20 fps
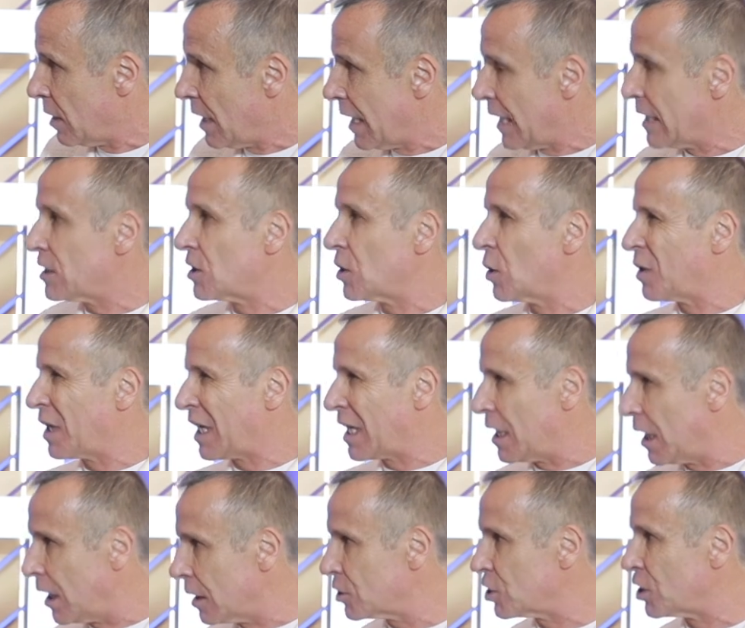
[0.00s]
And so the
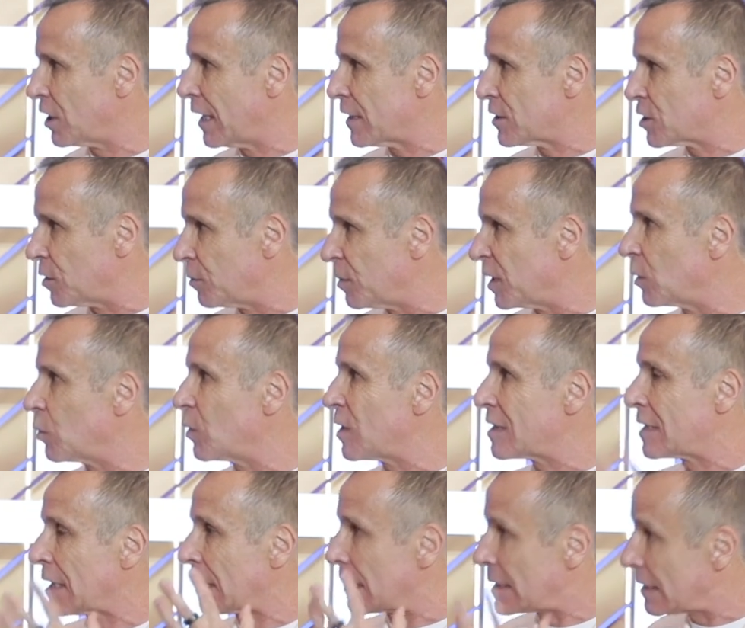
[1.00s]
culture has to be we
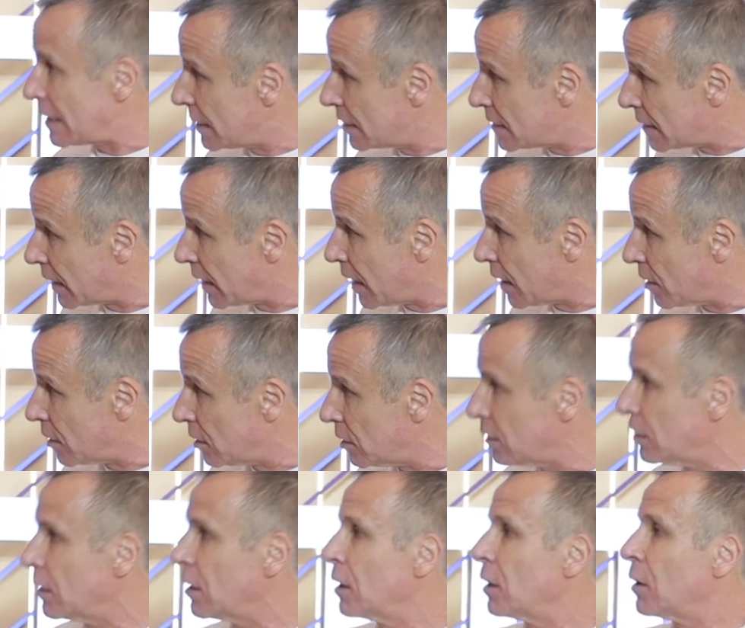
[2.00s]
succeed
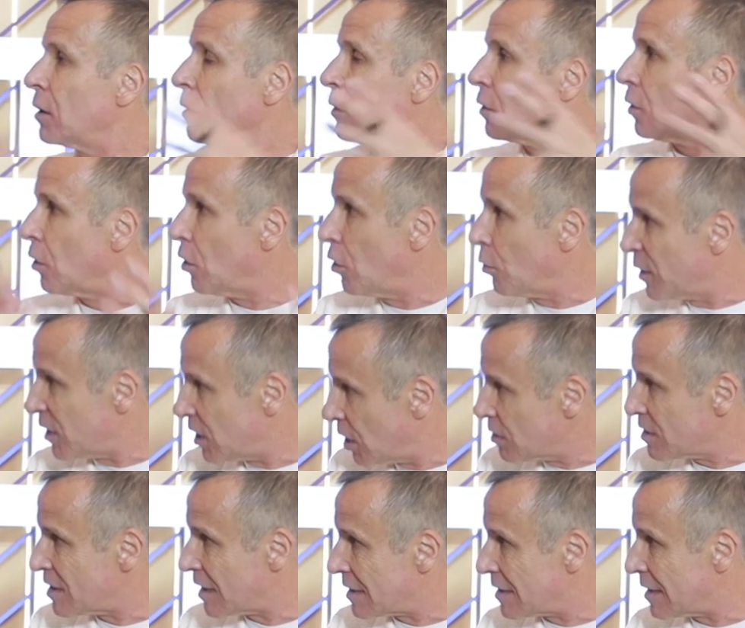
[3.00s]
together or we
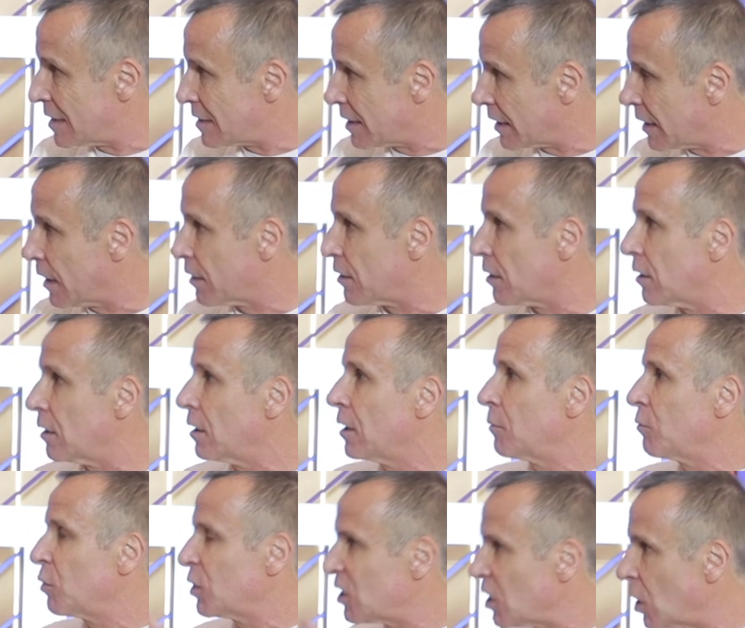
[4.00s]
don't succeed together.
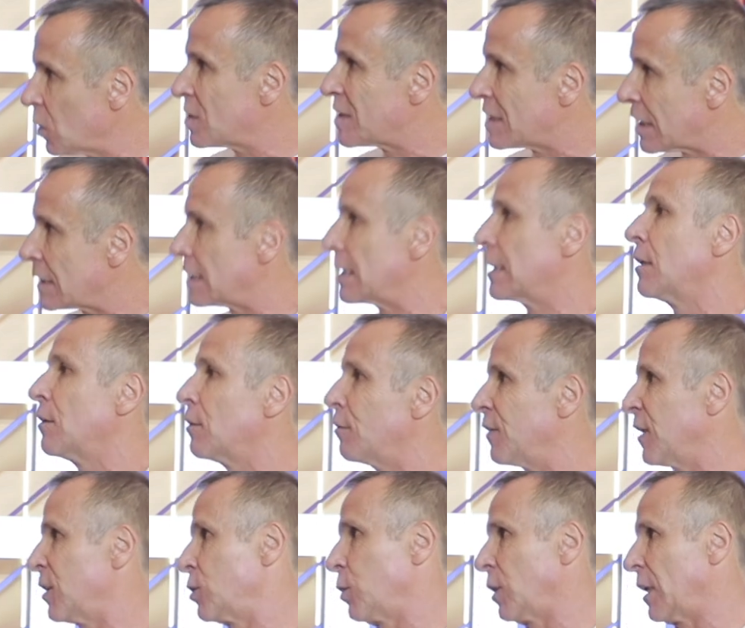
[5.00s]
We don't succeed
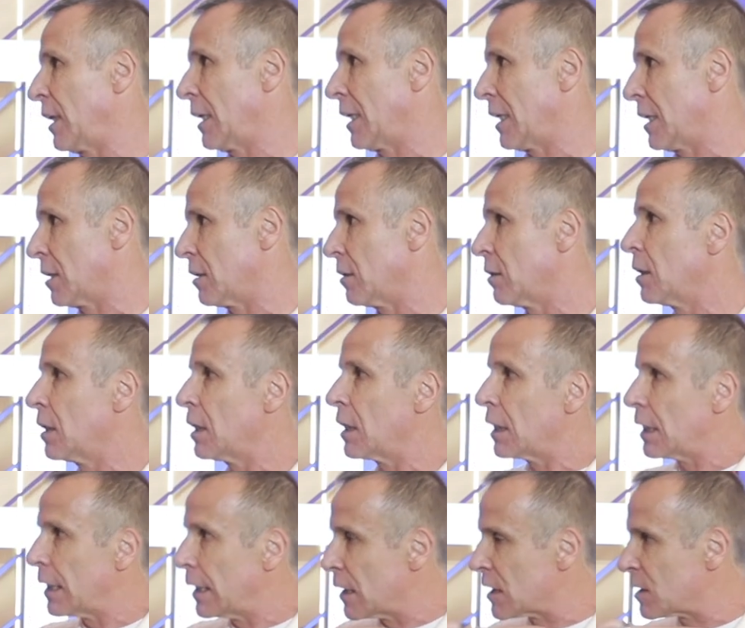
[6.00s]
individually here.
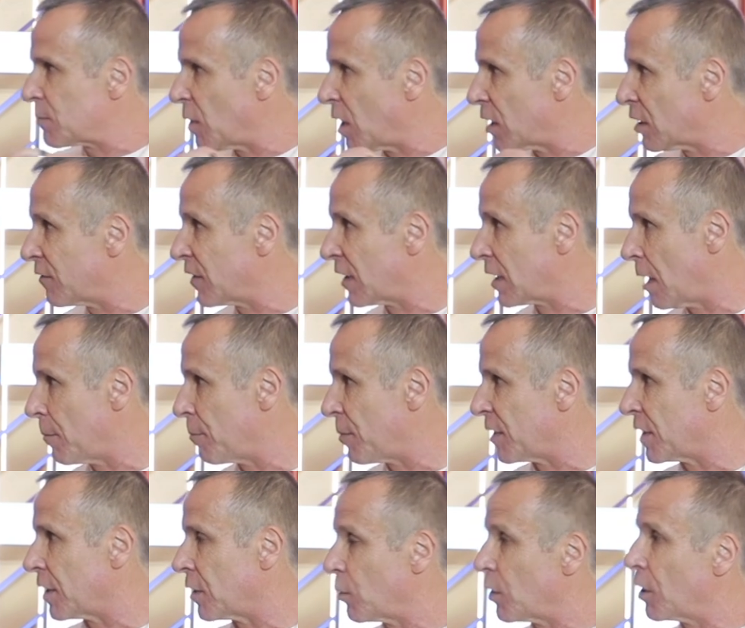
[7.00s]
It is part of a
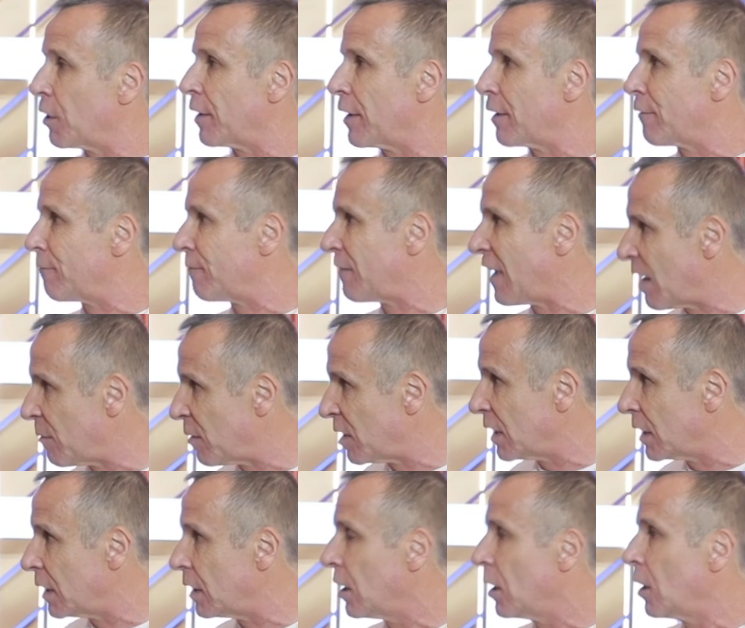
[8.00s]
company. We're a
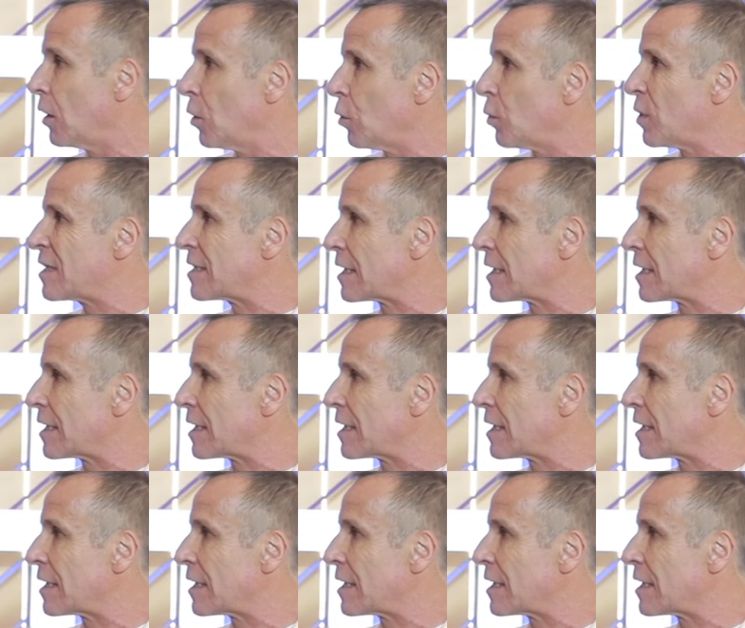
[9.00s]
family. We